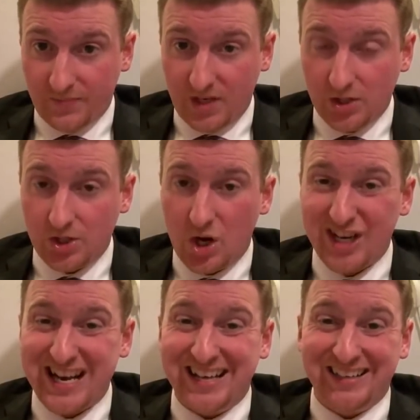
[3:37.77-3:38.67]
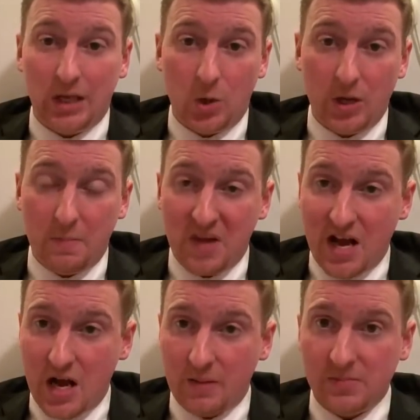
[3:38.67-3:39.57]
and started unloading
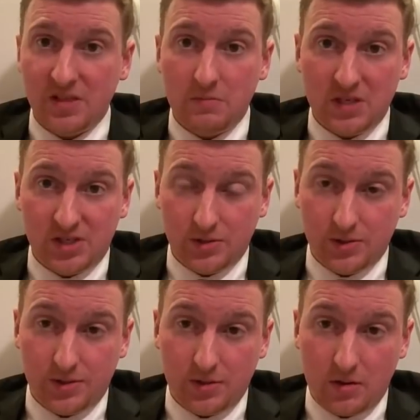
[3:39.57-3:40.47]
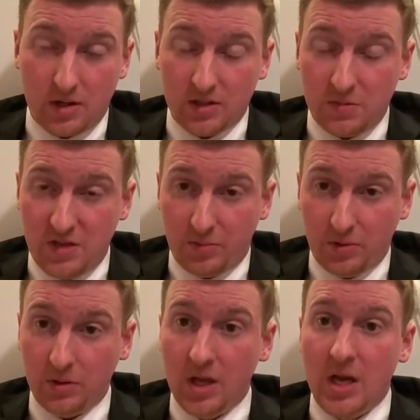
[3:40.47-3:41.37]
bombs and missiles on the people